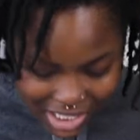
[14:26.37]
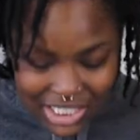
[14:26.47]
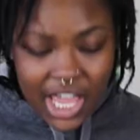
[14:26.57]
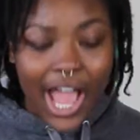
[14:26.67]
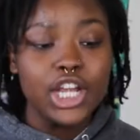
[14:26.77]

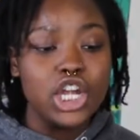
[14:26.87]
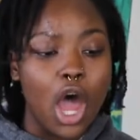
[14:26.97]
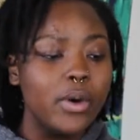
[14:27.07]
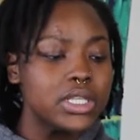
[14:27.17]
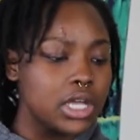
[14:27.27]
It's, I
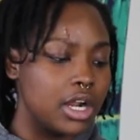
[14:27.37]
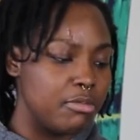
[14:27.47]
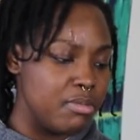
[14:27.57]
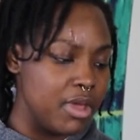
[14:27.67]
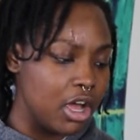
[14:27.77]
know it's
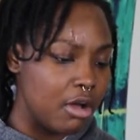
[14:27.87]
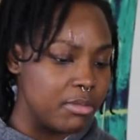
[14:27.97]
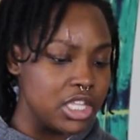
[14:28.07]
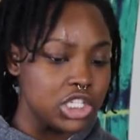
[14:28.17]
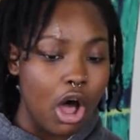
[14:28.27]
gonna be big
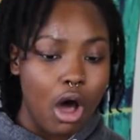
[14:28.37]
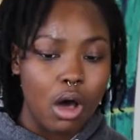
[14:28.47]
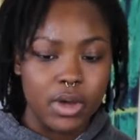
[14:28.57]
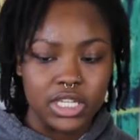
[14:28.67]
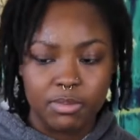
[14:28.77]
on me. It's
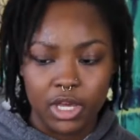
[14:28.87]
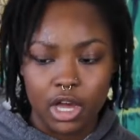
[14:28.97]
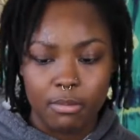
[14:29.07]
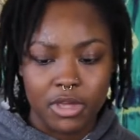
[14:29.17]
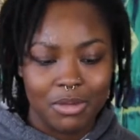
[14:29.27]
always
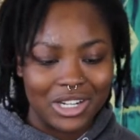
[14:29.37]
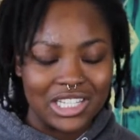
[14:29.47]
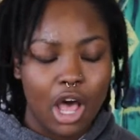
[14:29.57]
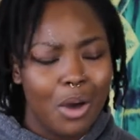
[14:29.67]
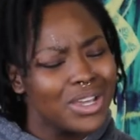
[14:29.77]
big on me,
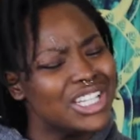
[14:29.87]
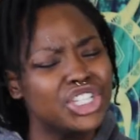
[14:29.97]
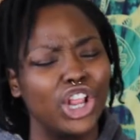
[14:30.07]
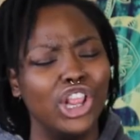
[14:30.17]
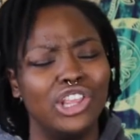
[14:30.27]
but it's always
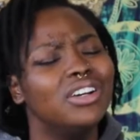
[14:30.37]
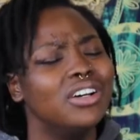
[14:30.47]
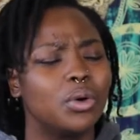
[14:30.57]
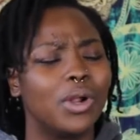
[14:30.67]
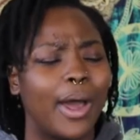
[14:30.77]
such a
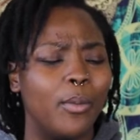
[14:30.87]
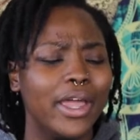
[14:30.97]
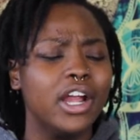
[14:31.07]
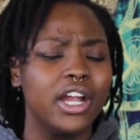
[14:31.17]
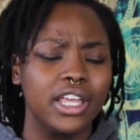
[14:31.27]
look when I
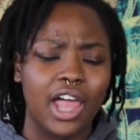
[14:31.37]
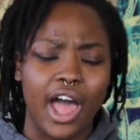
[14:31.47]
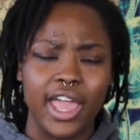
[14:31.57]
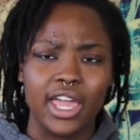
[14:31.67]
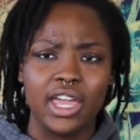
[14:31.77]
wear it.
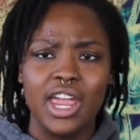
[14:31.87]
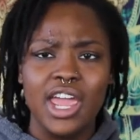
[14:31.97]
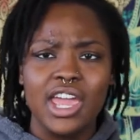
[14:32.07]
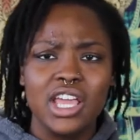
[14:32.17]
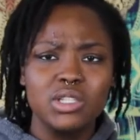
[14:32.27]
Like,
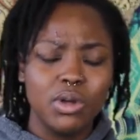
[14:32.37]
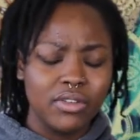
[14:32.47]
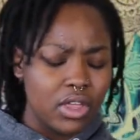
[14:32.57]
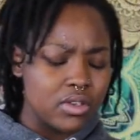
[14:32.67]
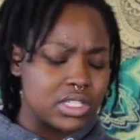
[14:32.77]
it's
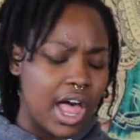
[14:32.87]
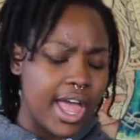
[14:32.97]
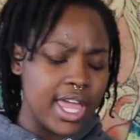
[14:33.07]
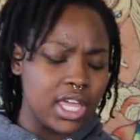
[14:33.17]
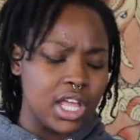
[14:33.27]
one of those
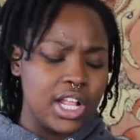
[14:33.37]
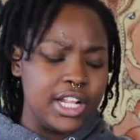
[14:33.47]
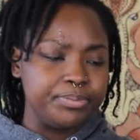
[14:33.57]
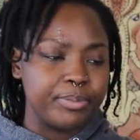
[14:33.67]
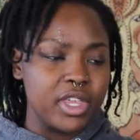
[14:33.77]
like,
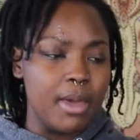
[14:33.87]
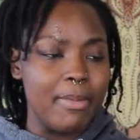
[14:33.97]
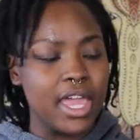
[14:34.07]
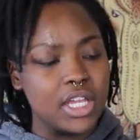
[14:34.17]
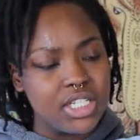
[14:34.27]

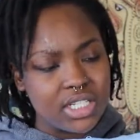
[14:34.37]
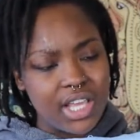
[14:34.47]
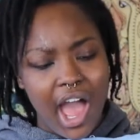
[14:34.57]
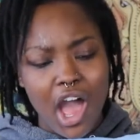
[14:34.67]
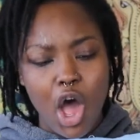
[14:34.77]
your man
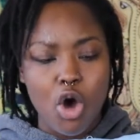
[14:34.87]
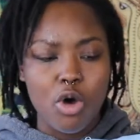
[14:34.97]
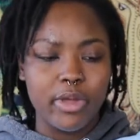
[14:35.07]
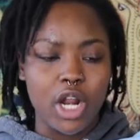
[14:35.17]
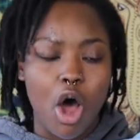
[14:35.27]
just got
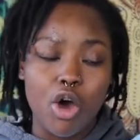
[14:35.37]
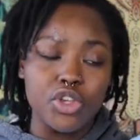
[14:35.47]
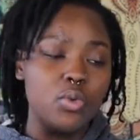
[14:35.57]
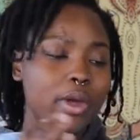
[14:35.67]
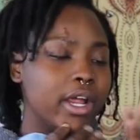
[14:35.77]
home and
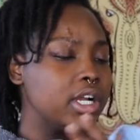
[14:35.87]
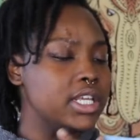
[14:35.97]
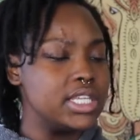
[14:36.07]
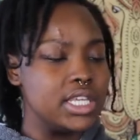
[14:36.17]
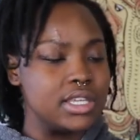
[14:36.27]
all you
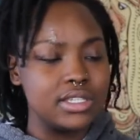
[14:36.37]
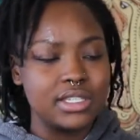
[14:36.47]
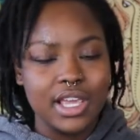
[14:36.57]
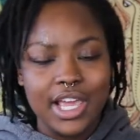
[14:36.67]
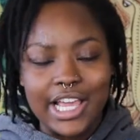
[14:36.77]
wearing is
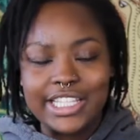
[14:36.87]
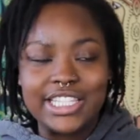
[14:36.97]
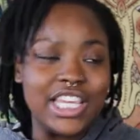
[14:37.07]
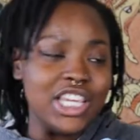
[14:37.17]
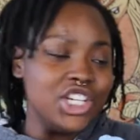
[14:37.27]
his
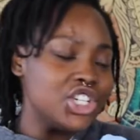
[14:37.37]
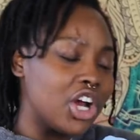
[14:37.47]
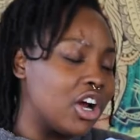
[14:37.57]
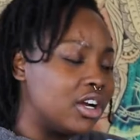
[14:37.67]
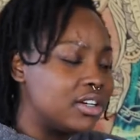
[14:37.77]

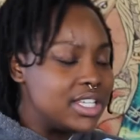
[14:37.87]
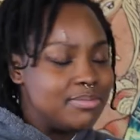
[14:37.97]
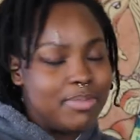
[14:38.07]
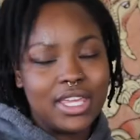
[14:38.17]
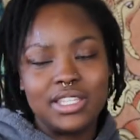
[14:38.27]
t-shirt,
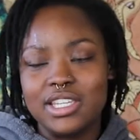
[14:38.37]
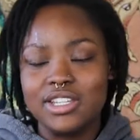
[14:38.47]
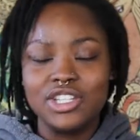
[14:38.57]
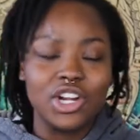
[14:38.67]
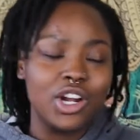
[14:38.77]
his big
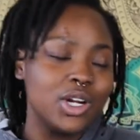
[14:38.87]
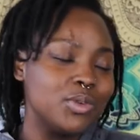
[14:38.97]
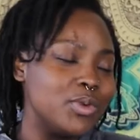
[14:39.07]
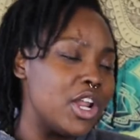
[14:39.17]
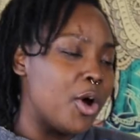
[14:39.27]

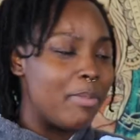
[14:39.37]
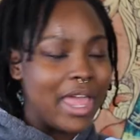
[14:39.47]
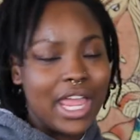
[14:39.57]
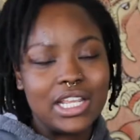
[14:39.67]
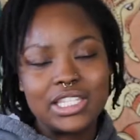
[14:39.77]
t-shirt with no
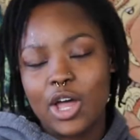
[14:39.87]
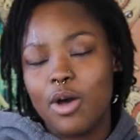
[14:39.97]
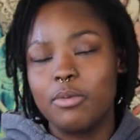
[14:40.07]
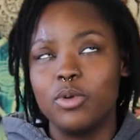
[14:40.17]
panties on.